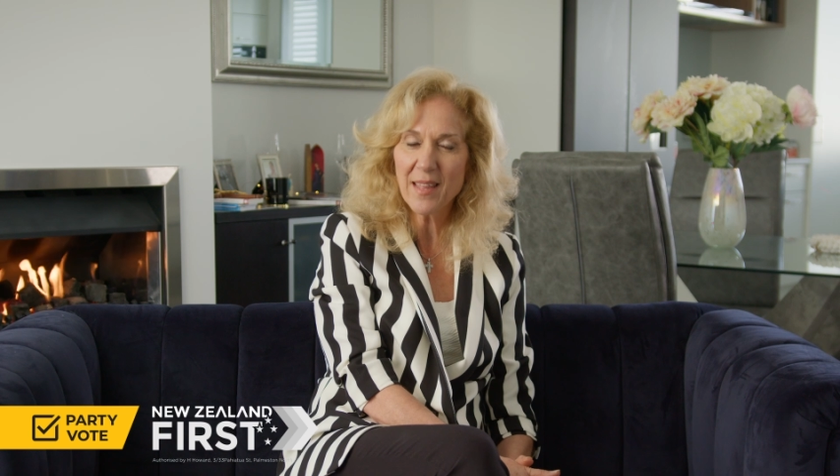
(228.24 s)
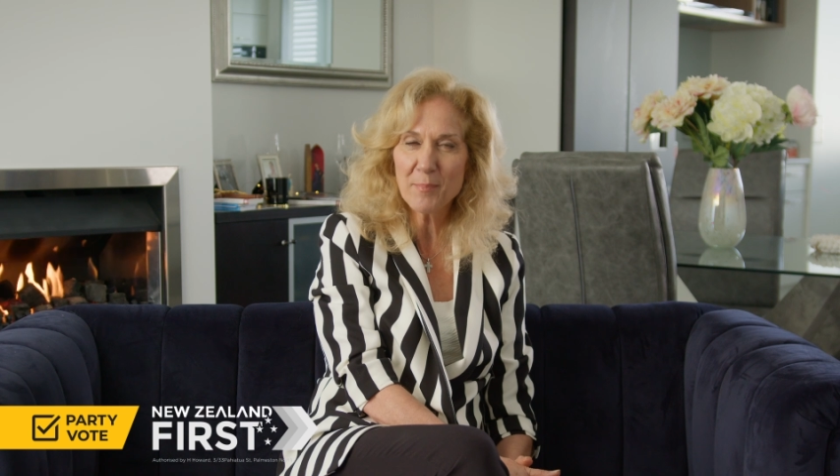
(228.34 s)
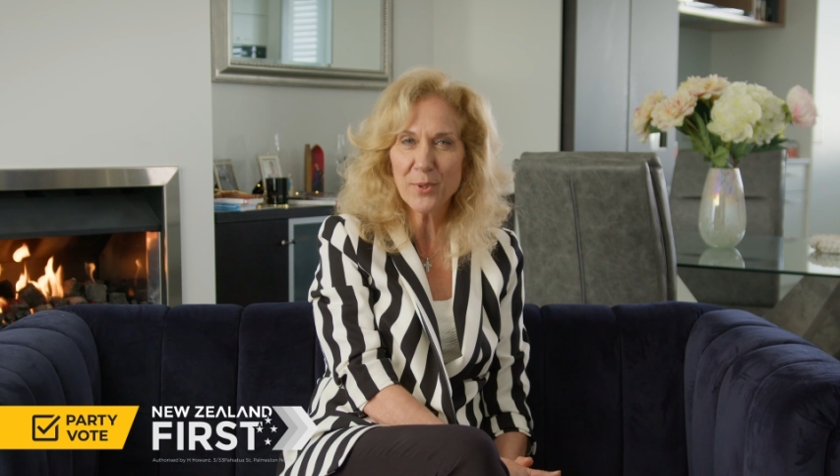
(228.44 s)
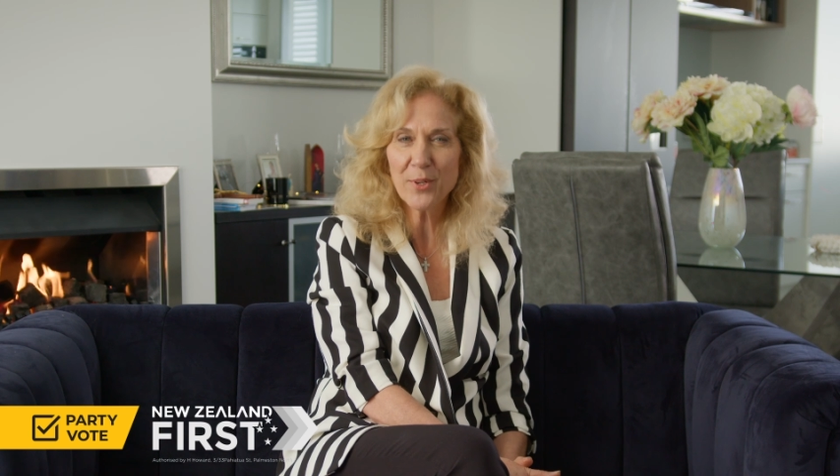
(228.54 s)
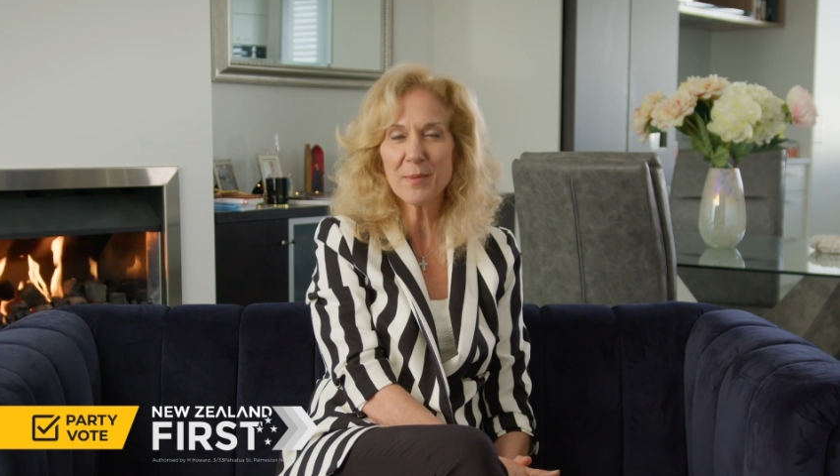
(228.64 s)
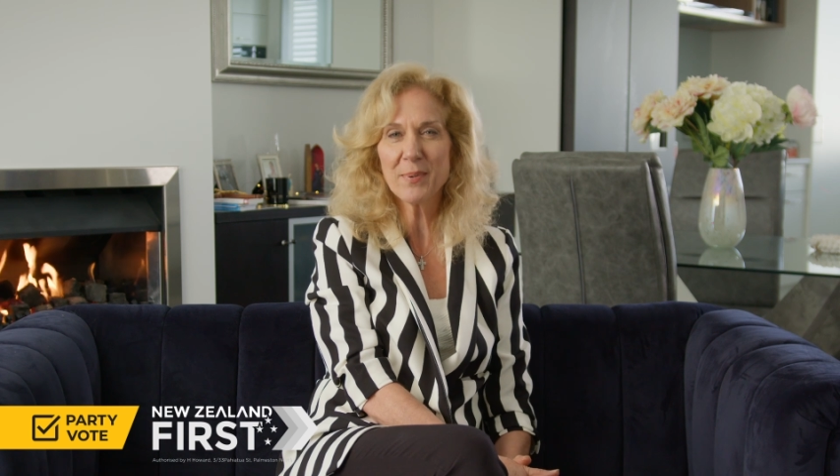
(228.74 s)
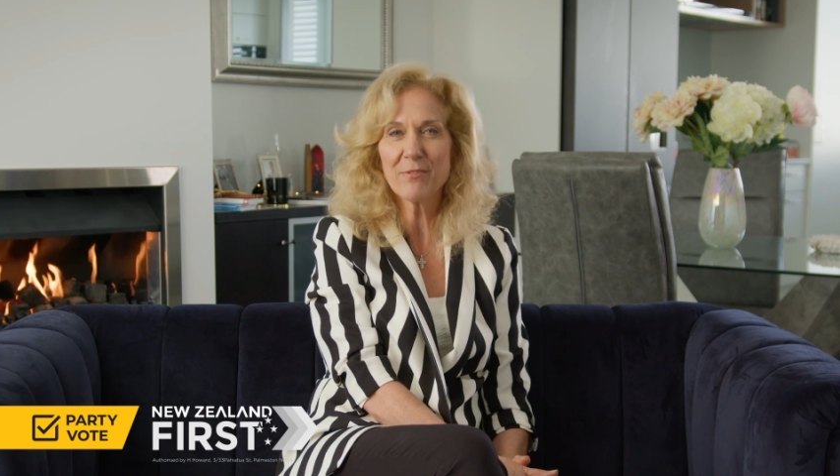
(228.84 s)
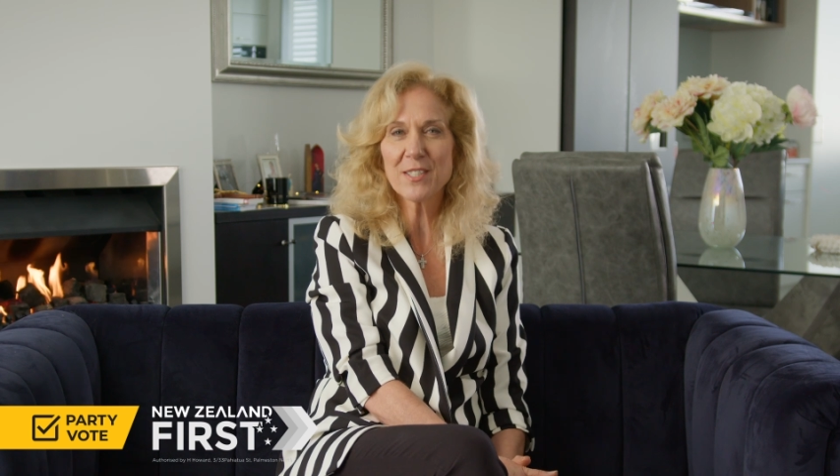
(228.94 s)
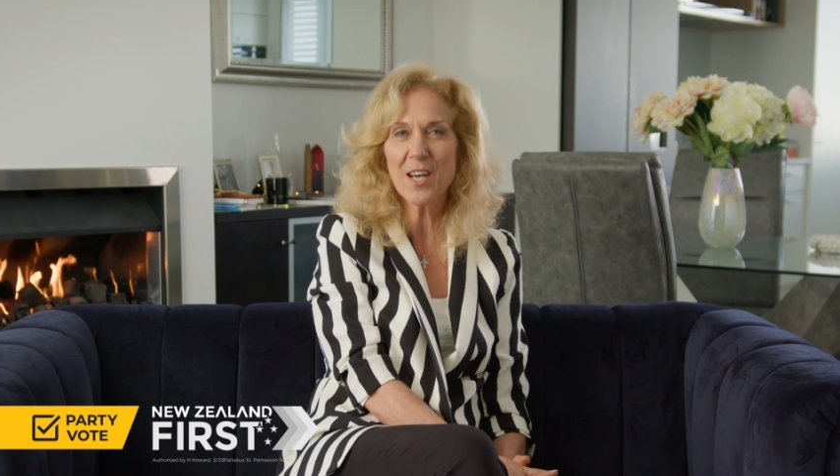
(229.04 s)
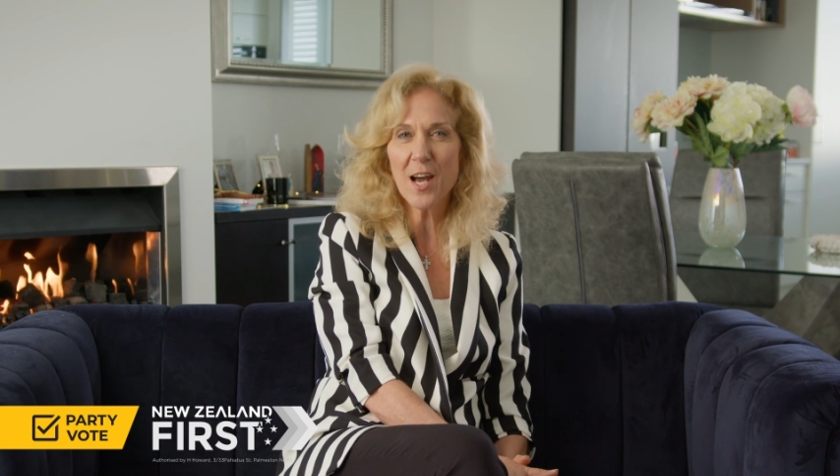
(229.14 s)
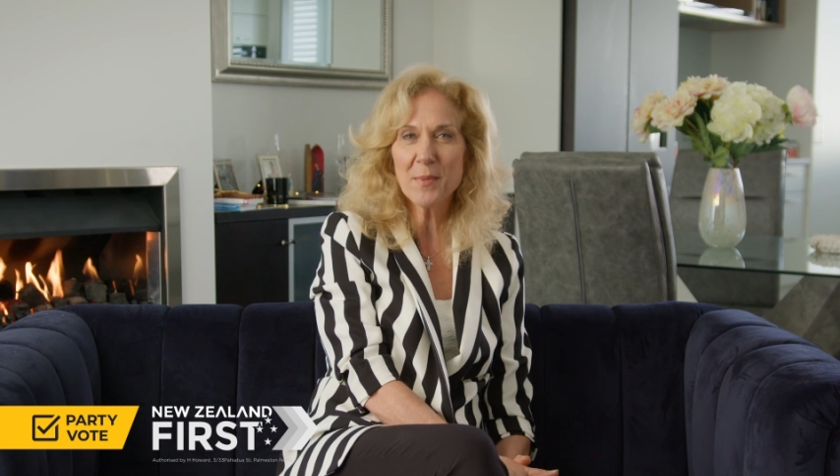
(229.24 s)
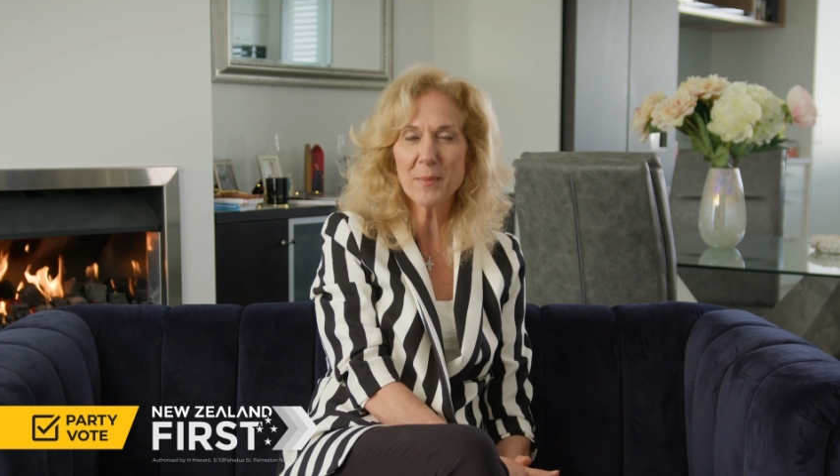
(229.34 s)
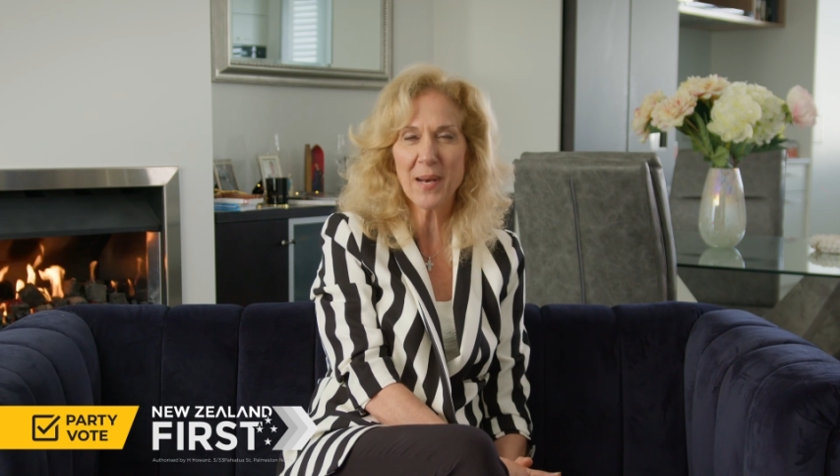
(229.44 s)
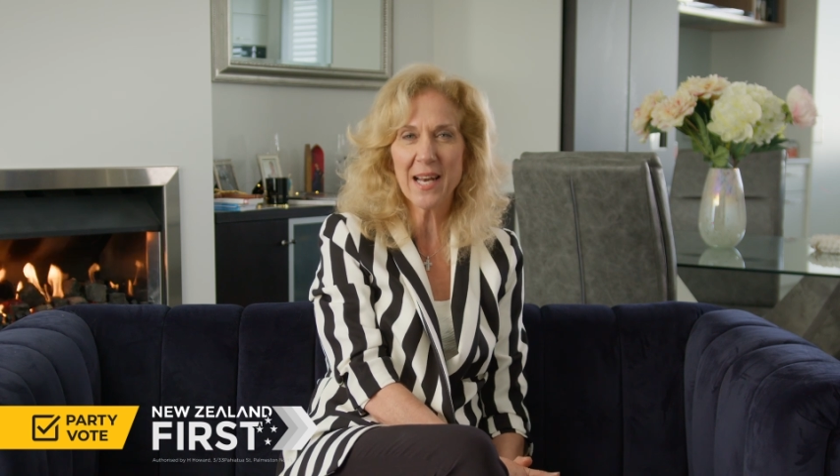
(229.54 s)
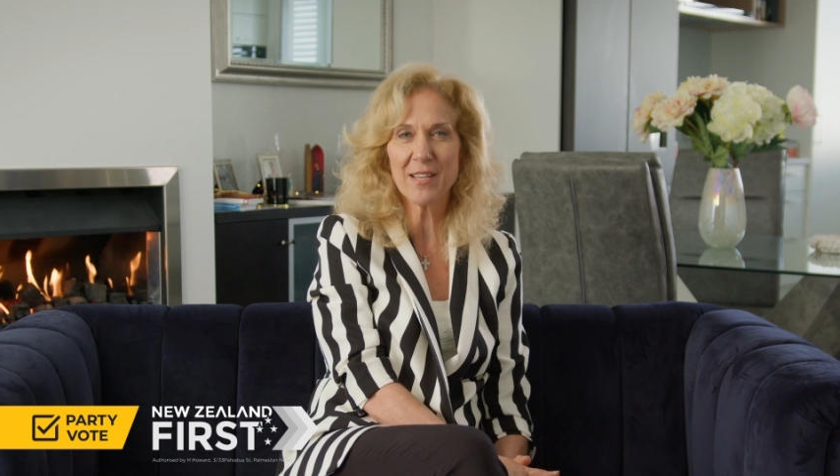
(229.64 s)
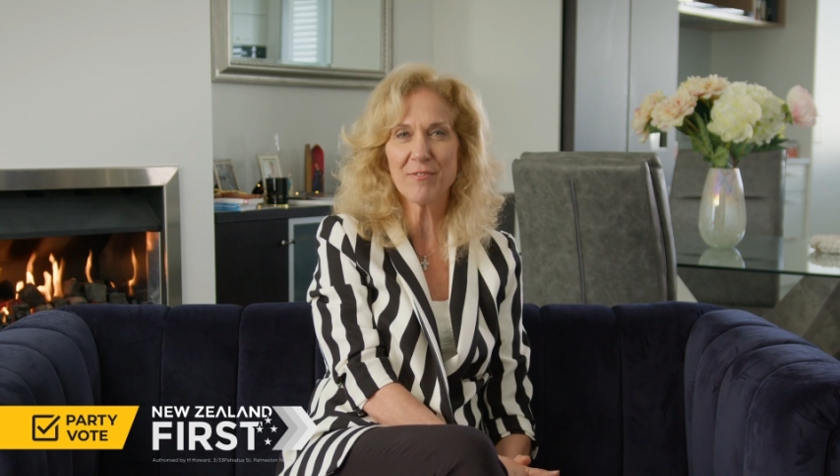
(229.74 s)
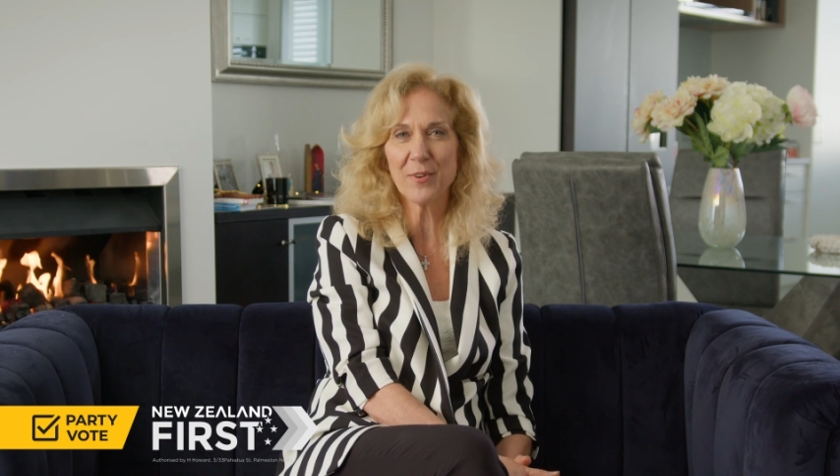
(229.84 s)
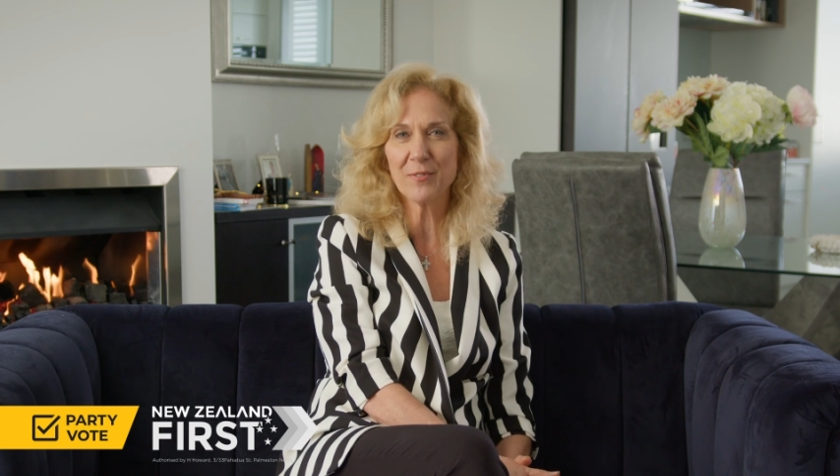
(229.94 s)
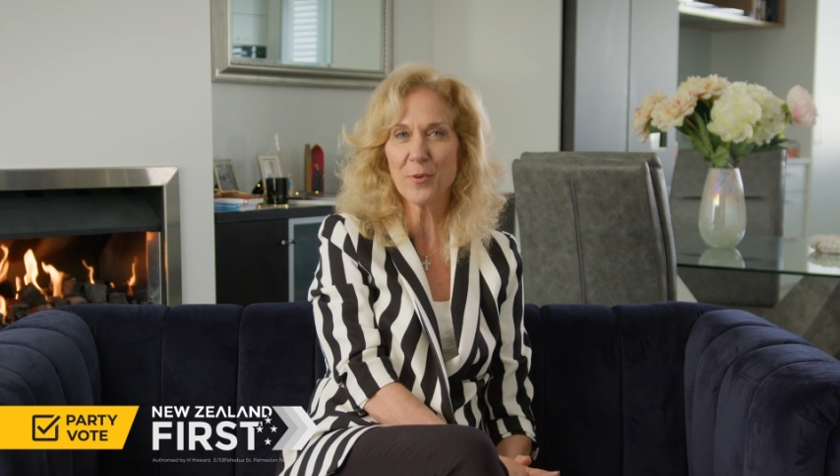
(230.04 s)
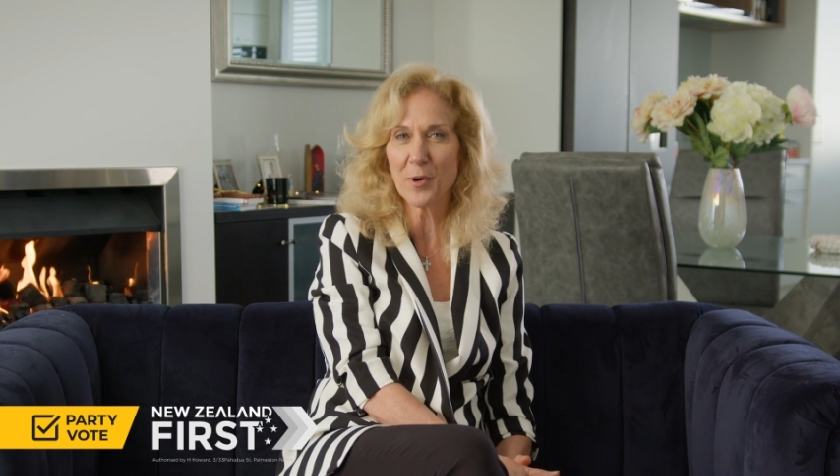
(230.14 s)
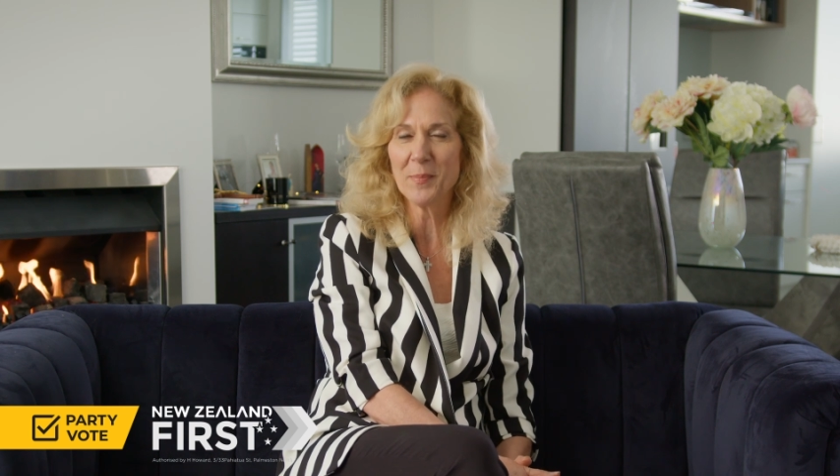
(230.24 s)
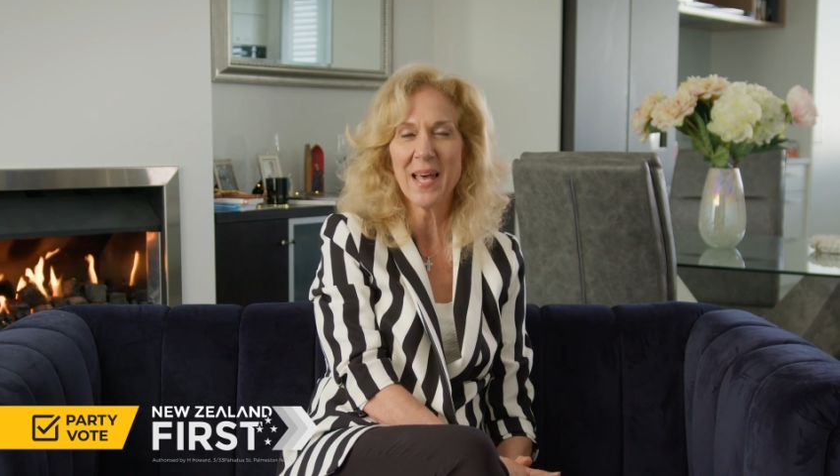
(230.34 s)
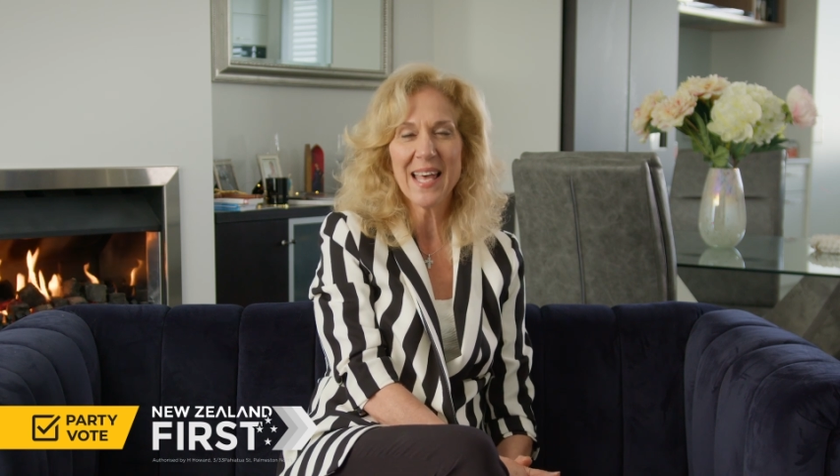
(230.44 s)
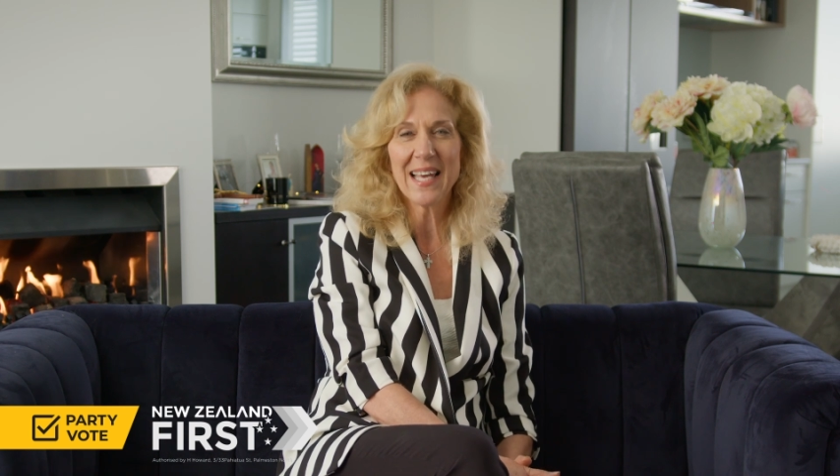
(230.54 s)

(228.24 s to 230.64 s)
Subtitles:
They put on a big retirement party for him."